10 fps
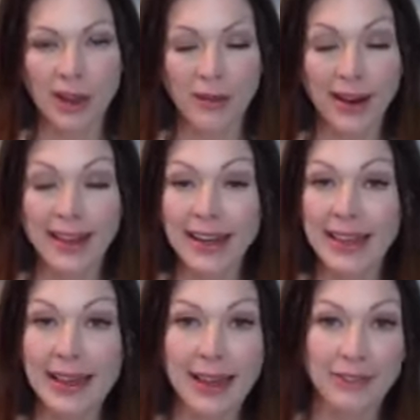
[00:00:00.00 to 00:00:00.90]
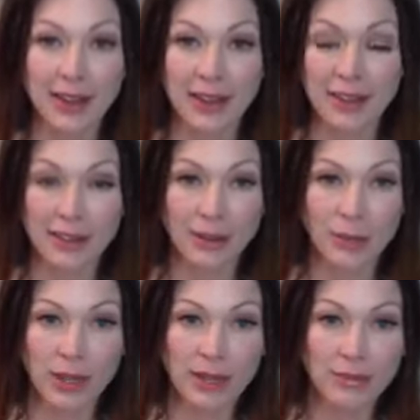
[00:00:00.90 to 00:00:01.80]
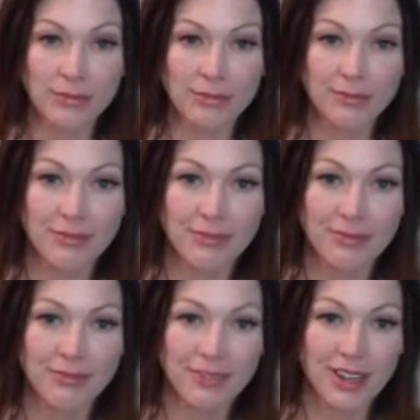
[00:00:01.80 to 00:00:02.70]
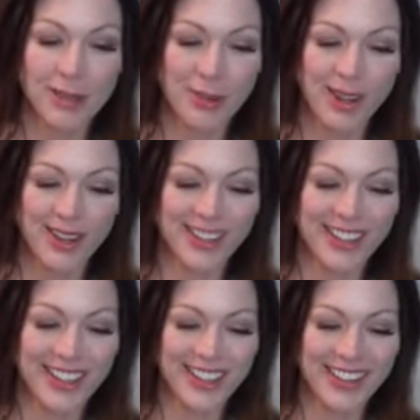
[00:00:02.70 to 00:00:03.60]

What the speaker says: Where can I laugh at it a little bit? Apollo.